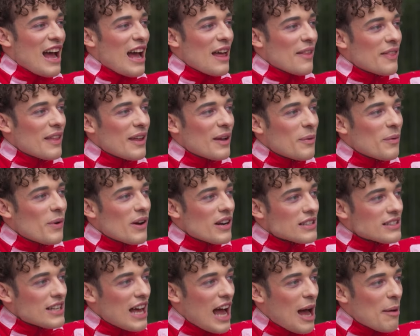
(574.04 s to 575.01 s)
I think what
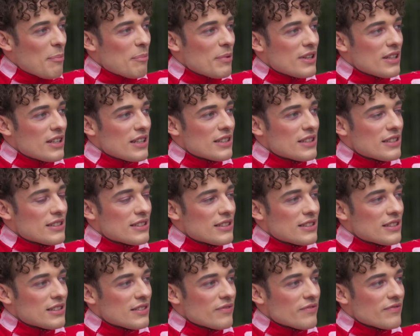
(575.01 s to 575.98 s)
has happened
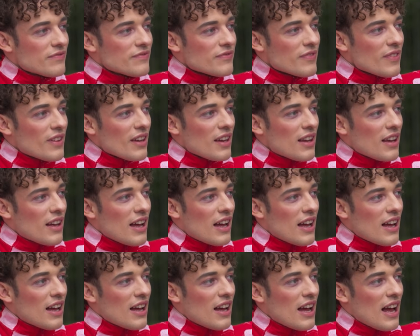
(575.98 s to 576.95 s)
is
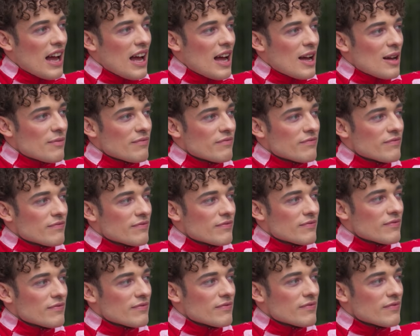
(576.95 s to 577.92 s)

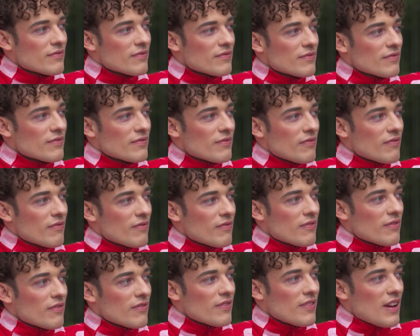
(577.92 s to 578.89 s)

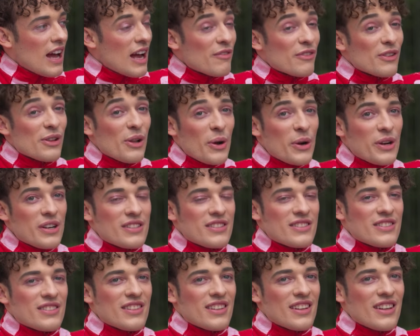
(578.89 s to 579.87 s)
I've learned
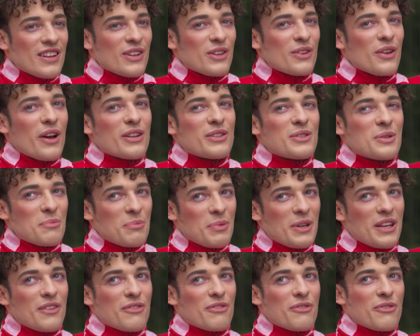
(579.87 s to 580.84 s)
not to
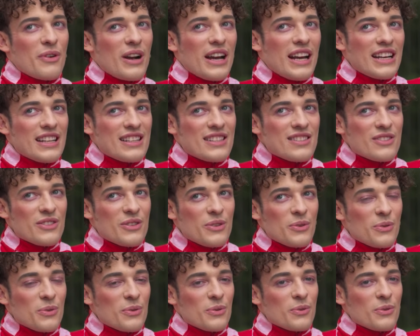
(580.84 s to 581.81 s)
be afraid
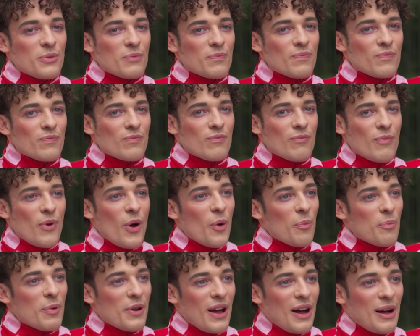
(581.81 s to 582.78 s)
to
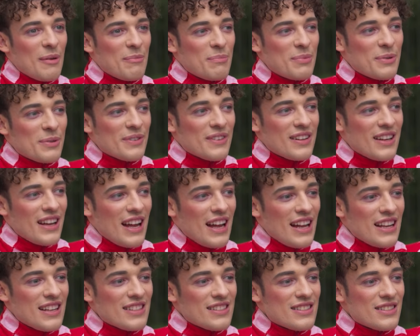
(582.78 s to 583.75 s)
open up
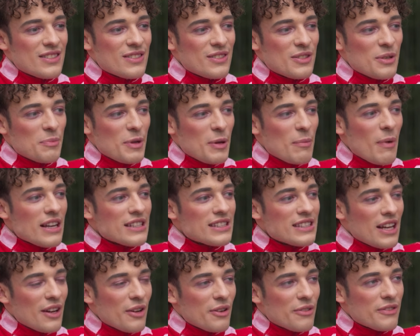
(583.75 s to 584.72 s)
and to be
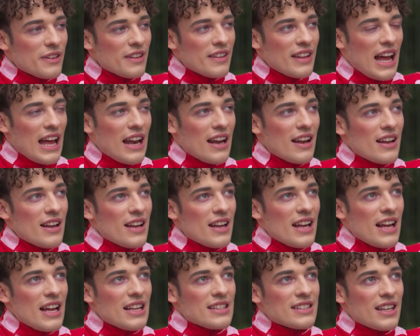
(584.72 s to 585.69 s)
myself, and that
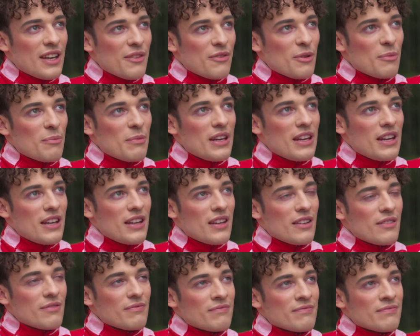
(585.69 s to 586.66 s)
has given
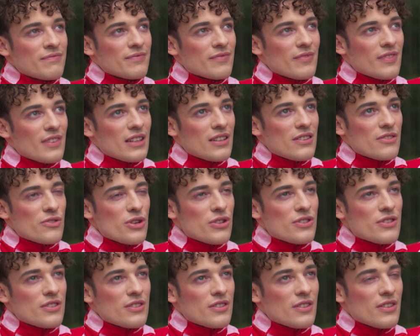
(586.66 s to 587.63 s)
me
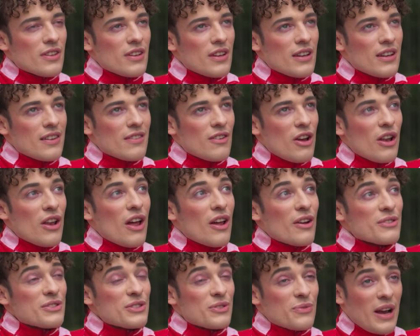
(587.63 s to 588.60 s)
just a lot
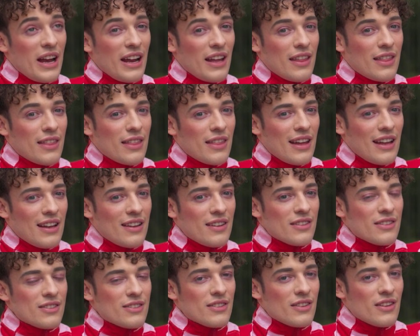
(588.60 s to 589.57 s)
of strength, and